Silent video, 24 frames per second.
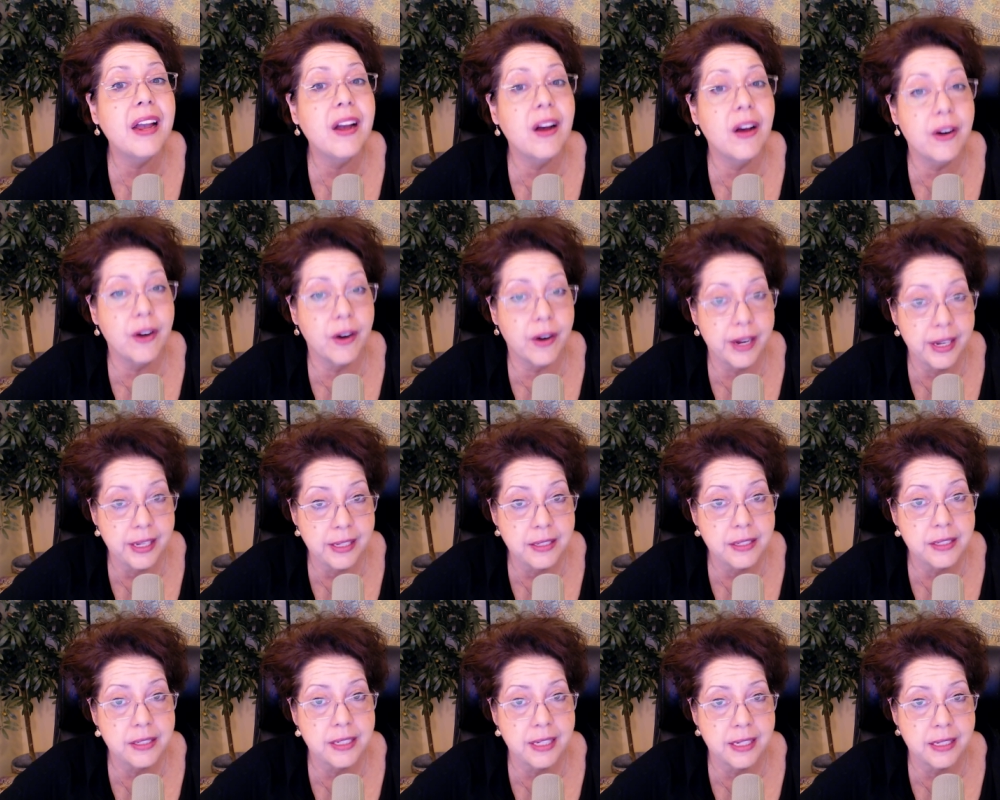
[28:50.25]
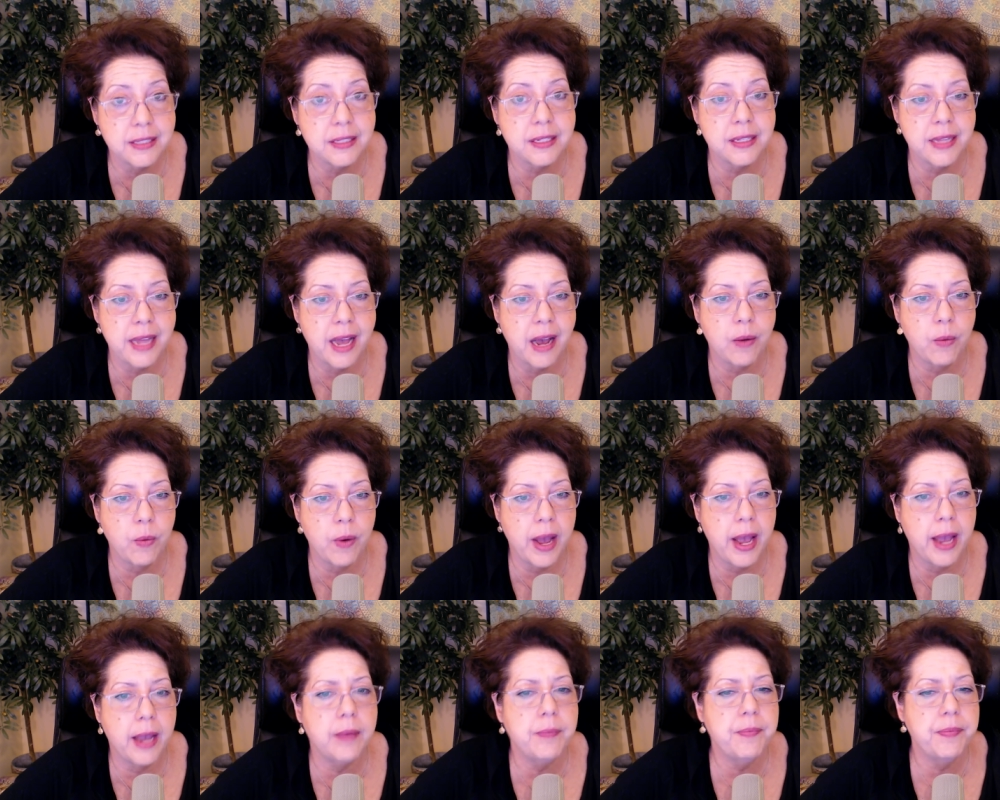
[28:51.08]
on our instincts in that
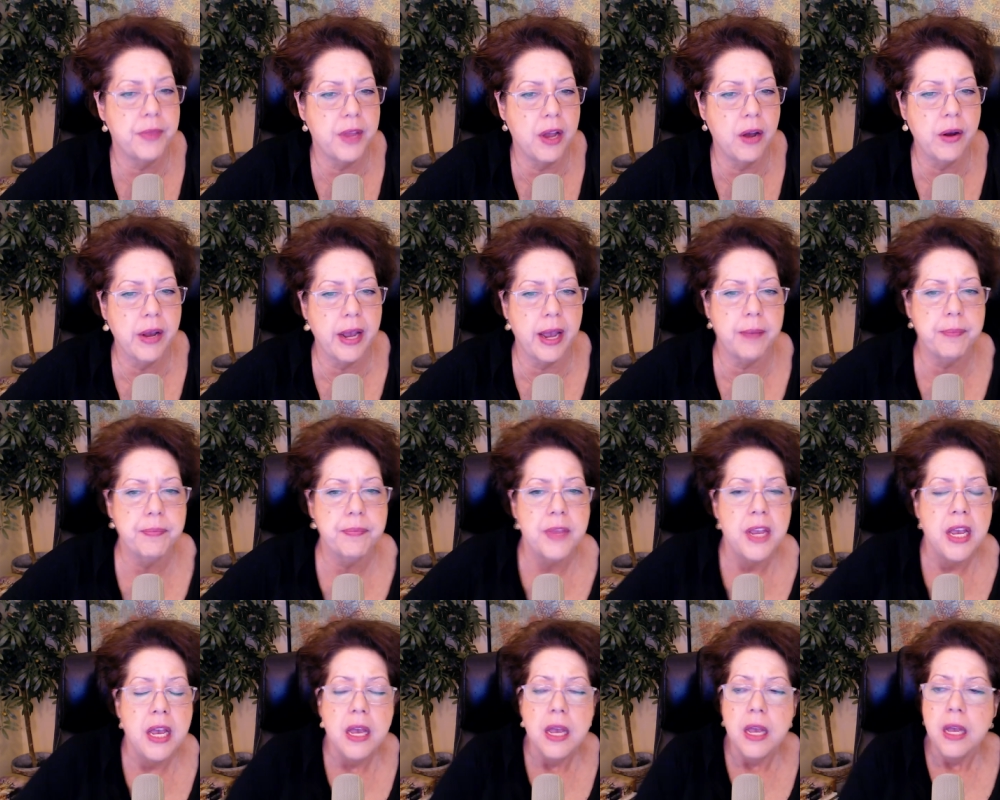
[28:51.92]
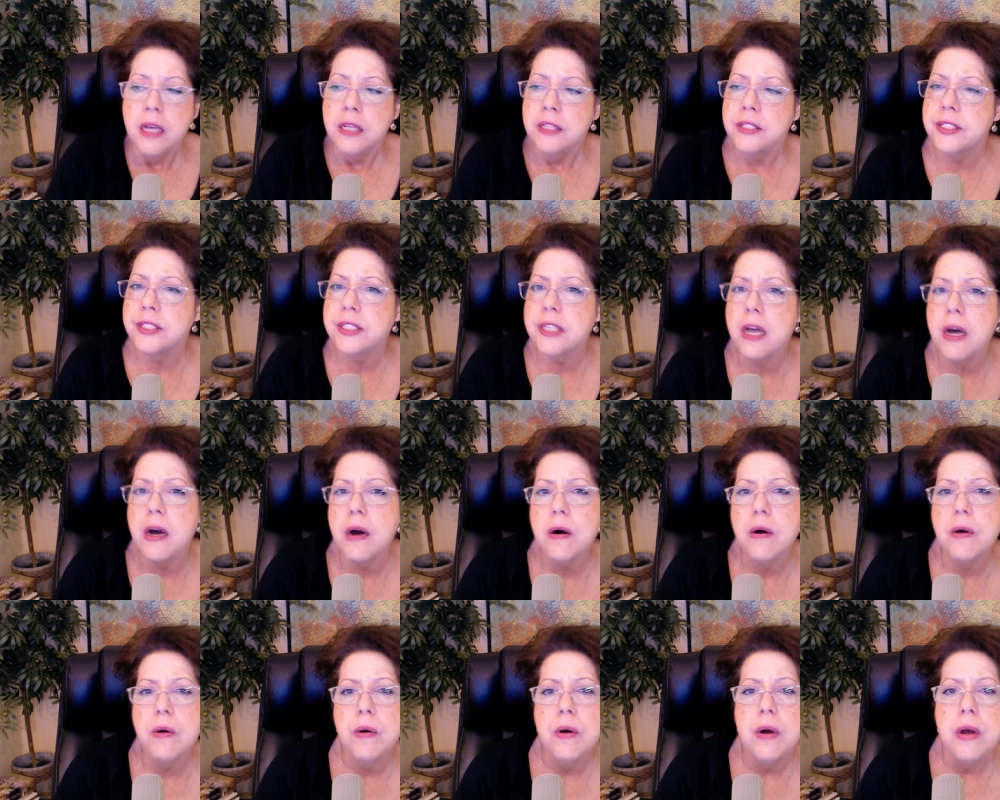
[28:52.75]
way. Okay,
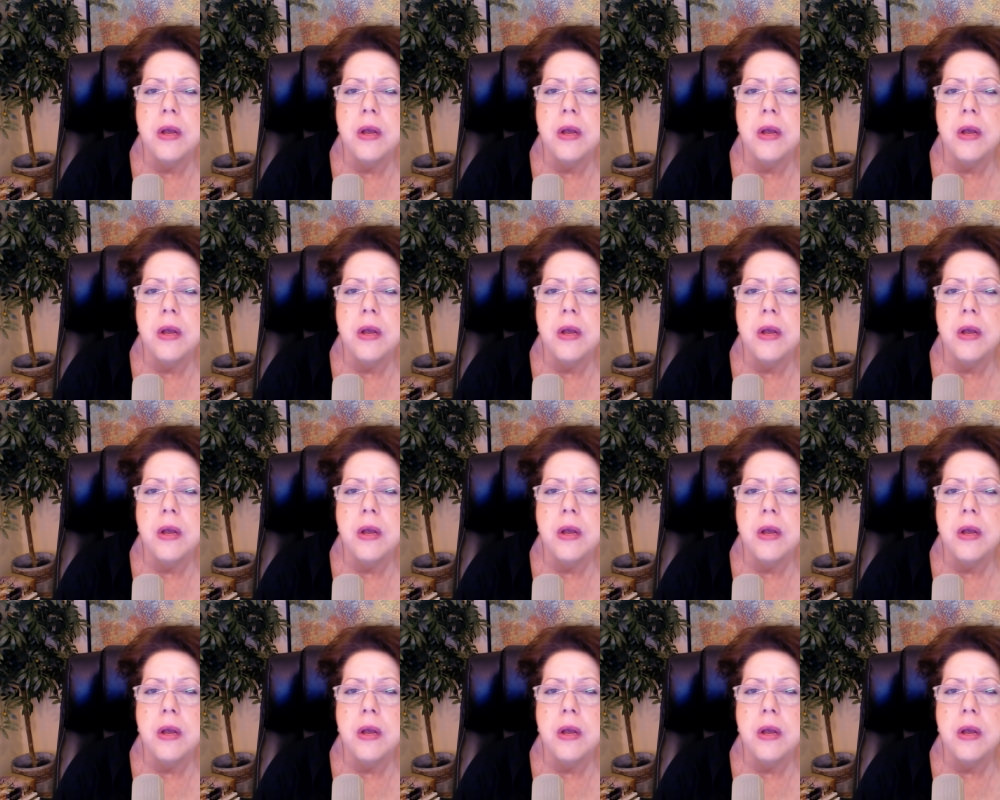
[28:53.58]
so